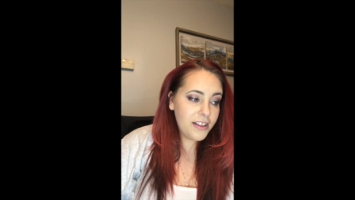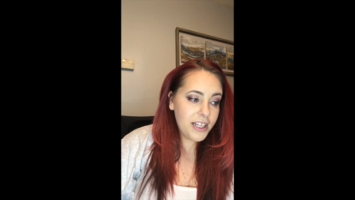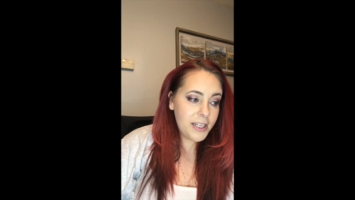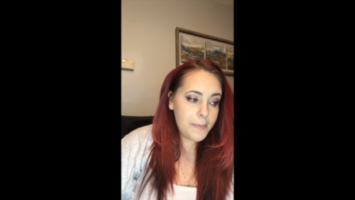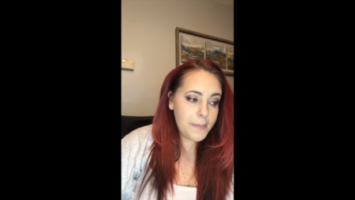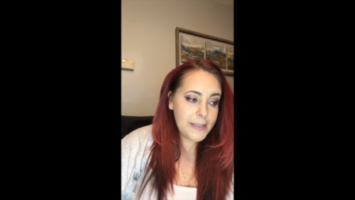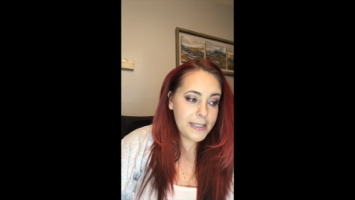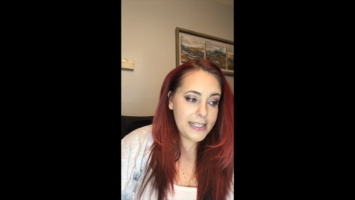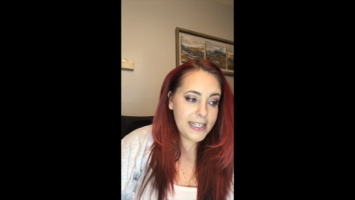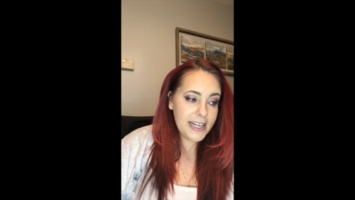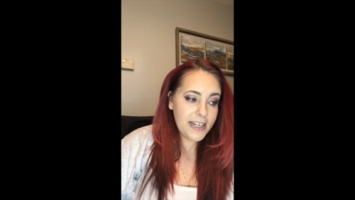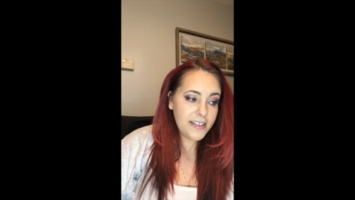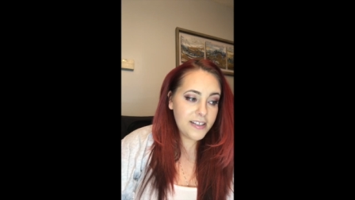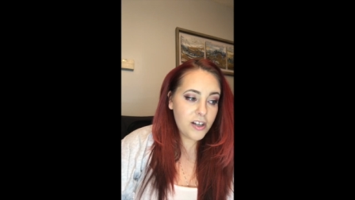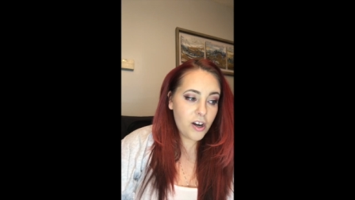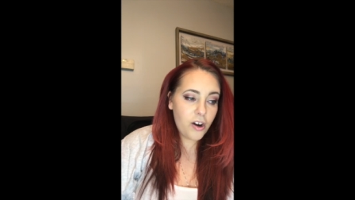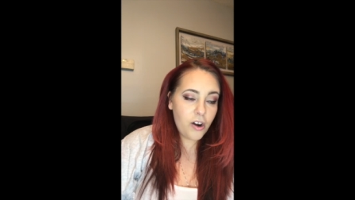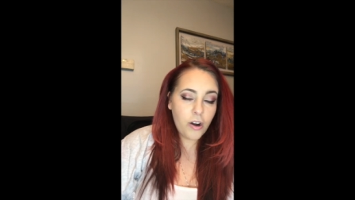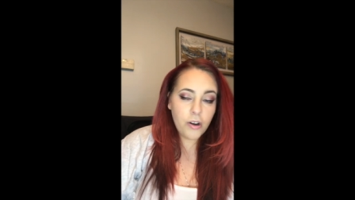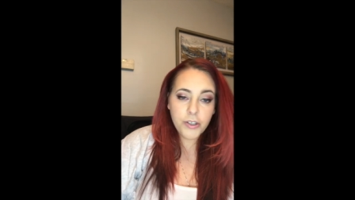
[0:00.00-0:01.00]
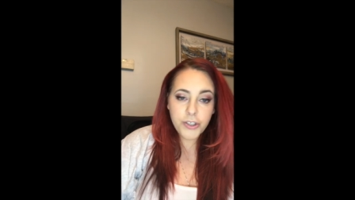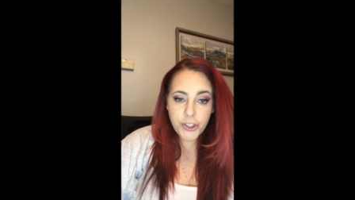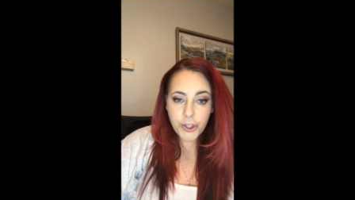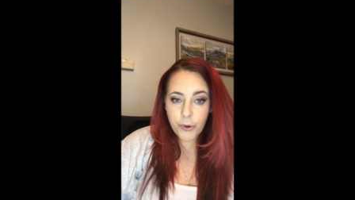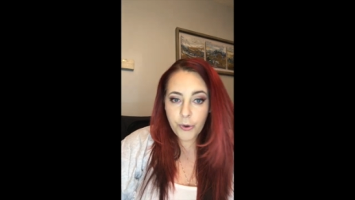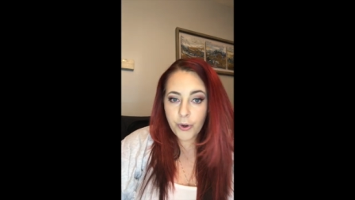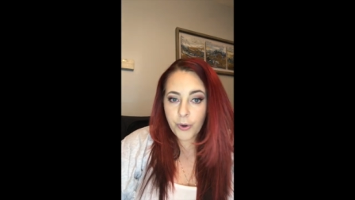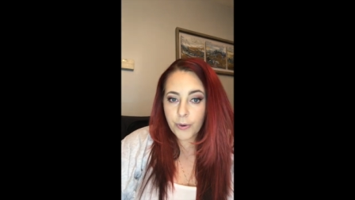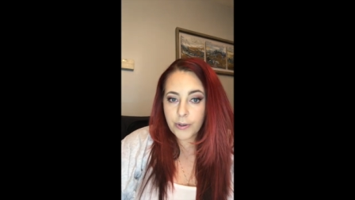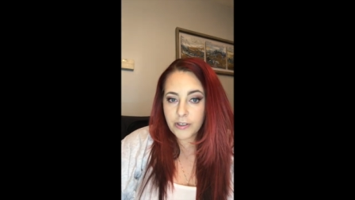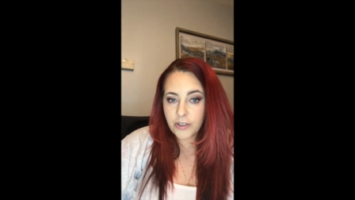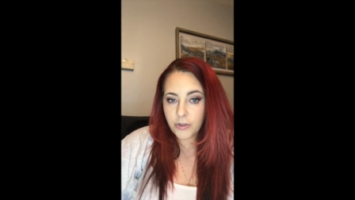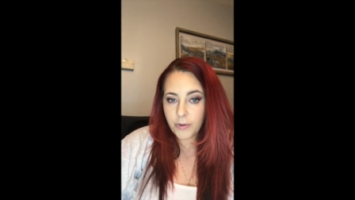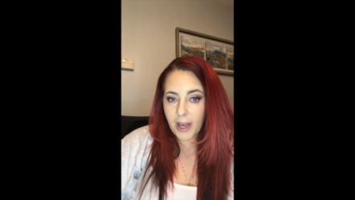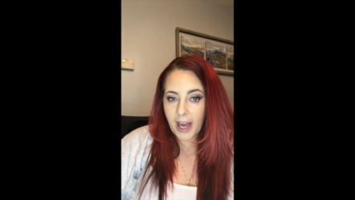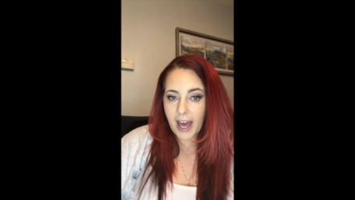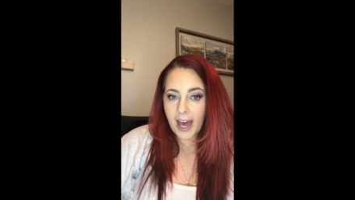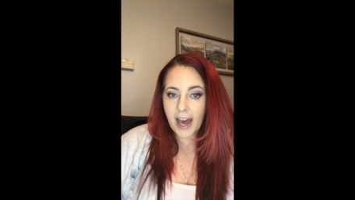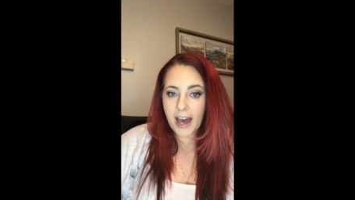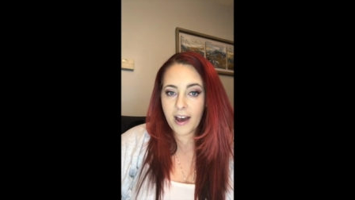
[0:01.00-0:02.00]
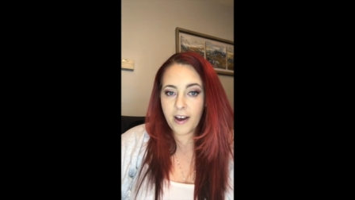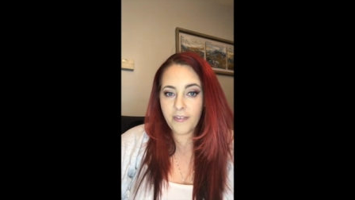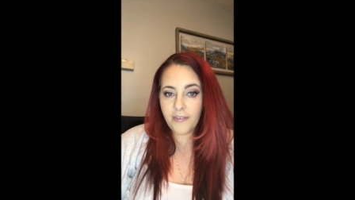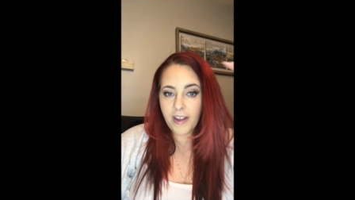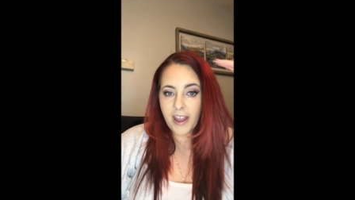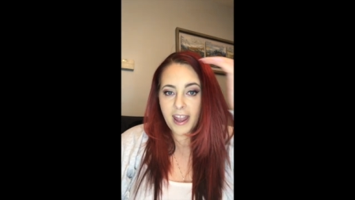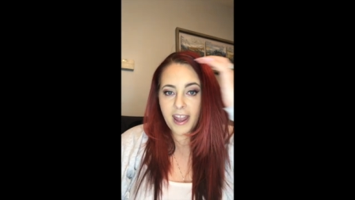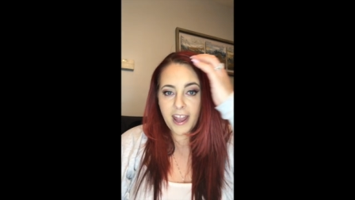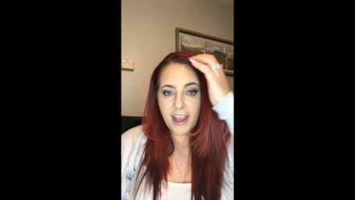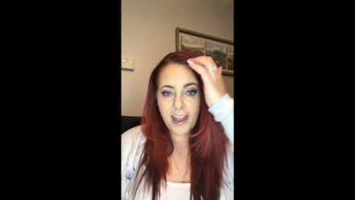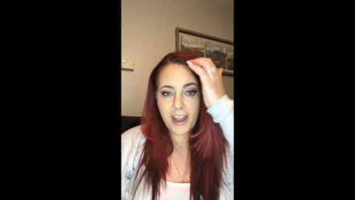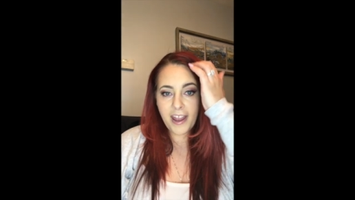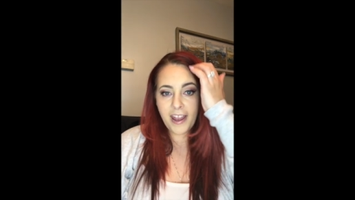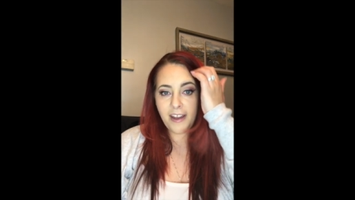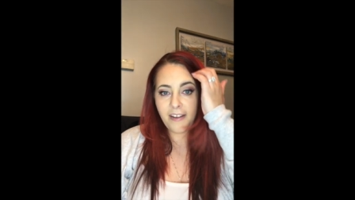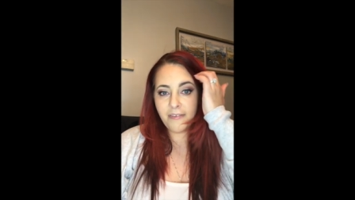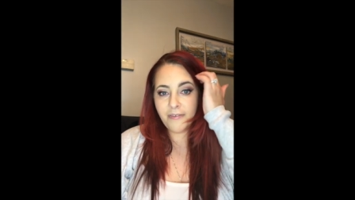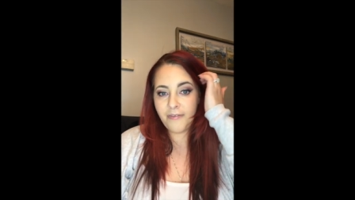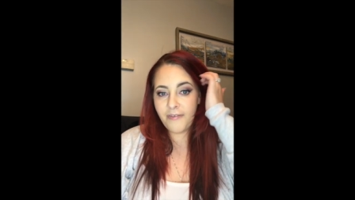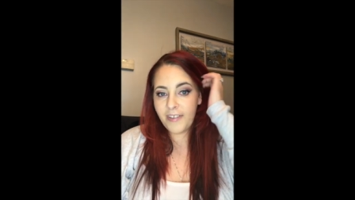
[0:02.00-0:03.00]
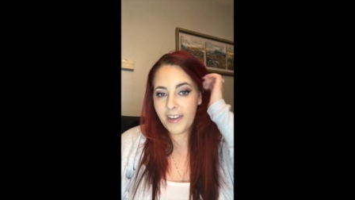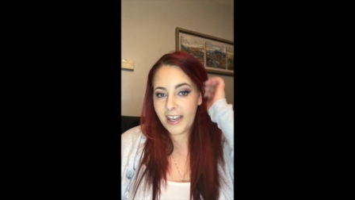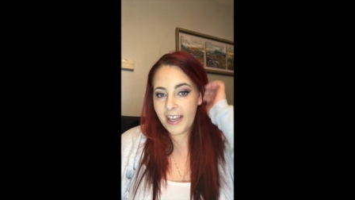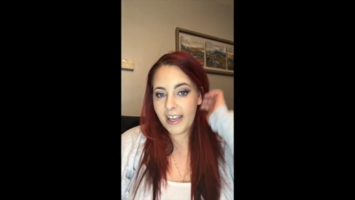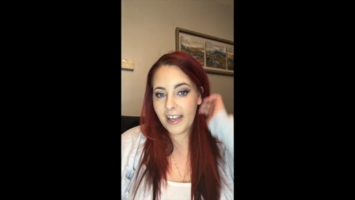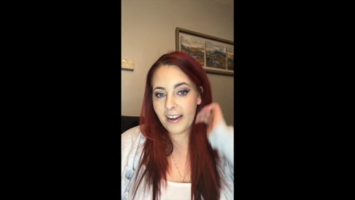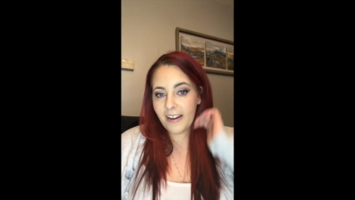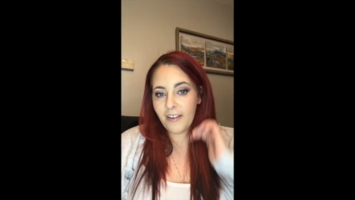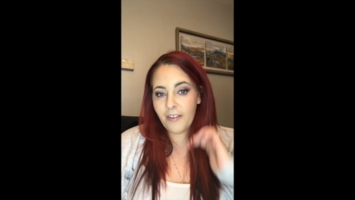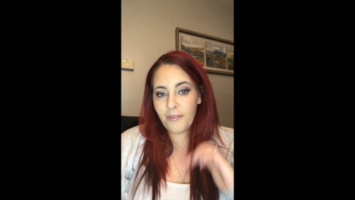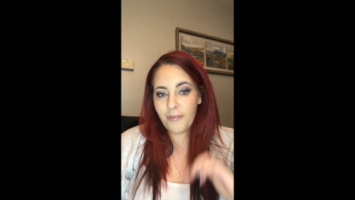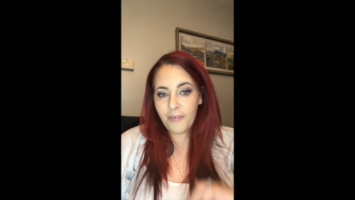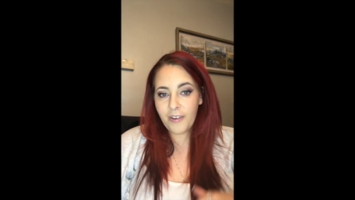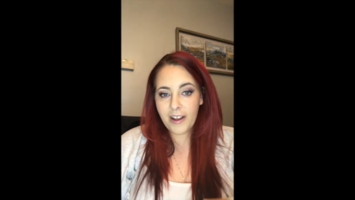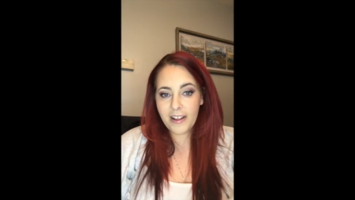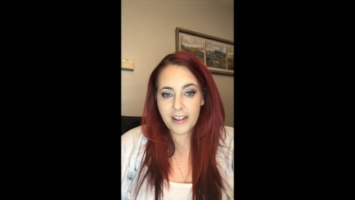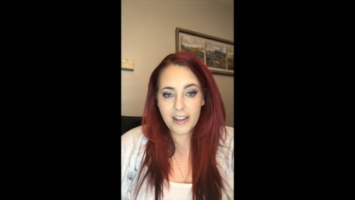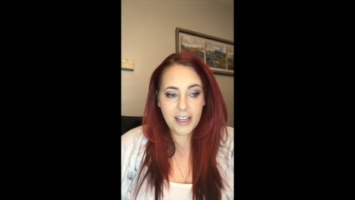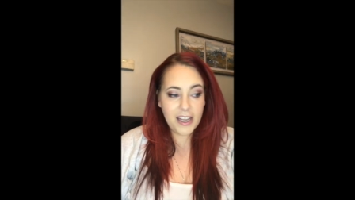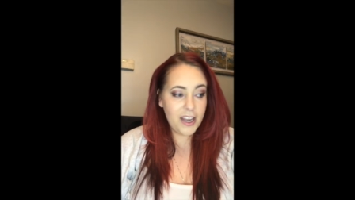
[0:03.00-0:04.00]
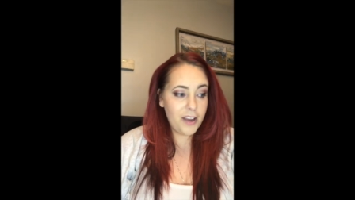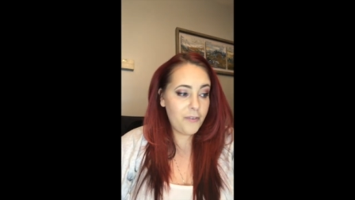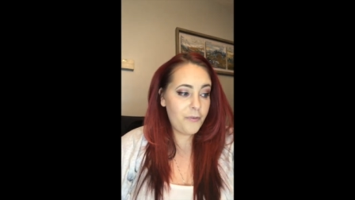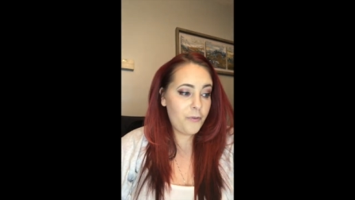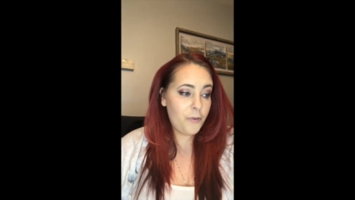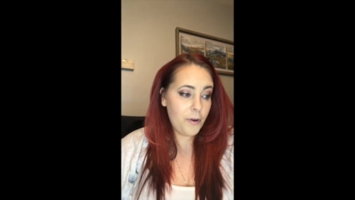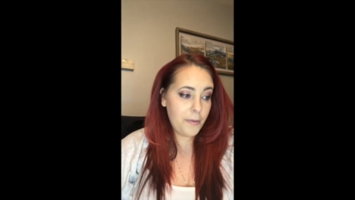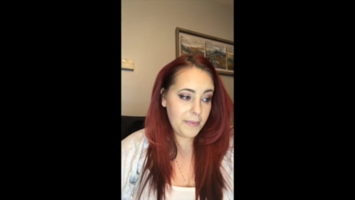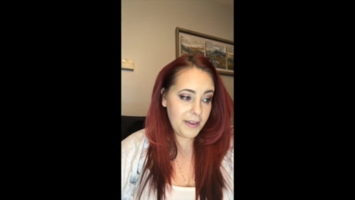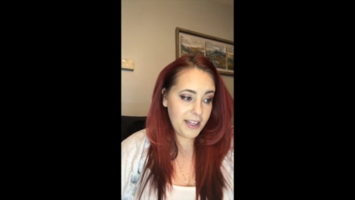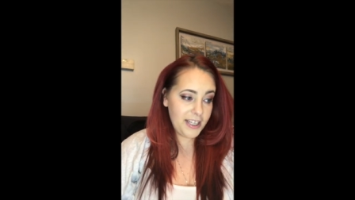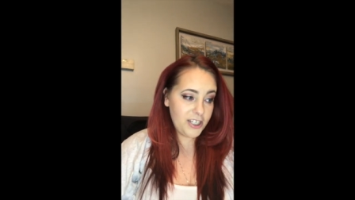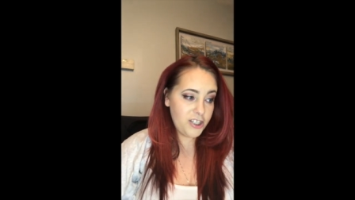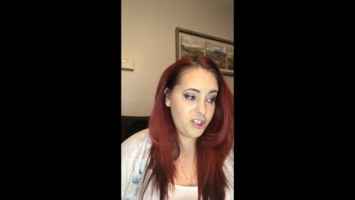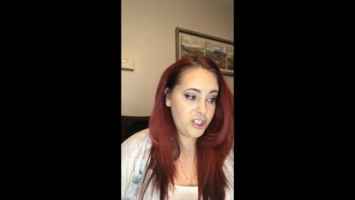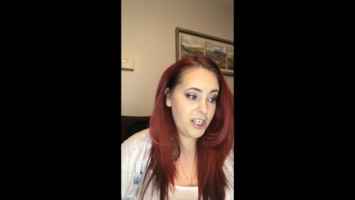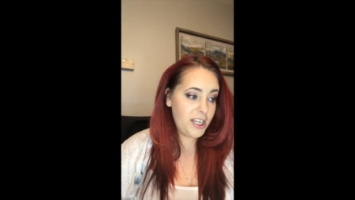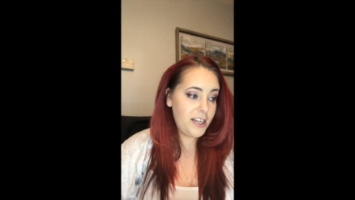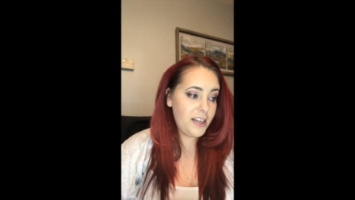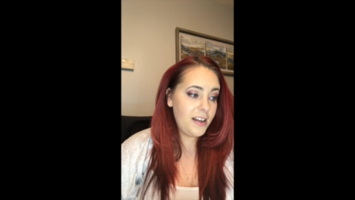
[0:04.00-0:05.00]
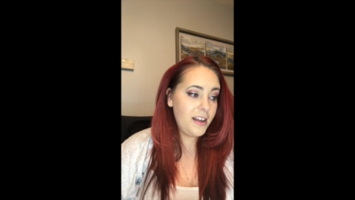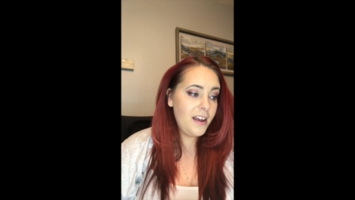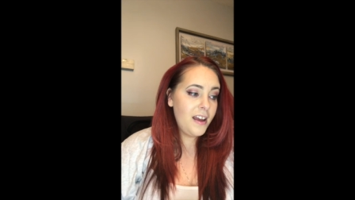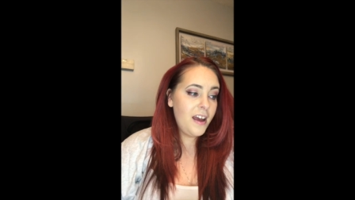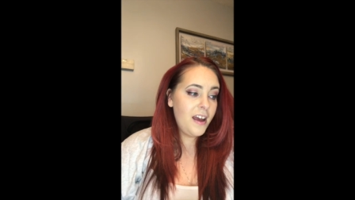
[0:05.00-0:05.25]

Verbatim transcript: lipsticks are also going to have a vegan friendly formulation.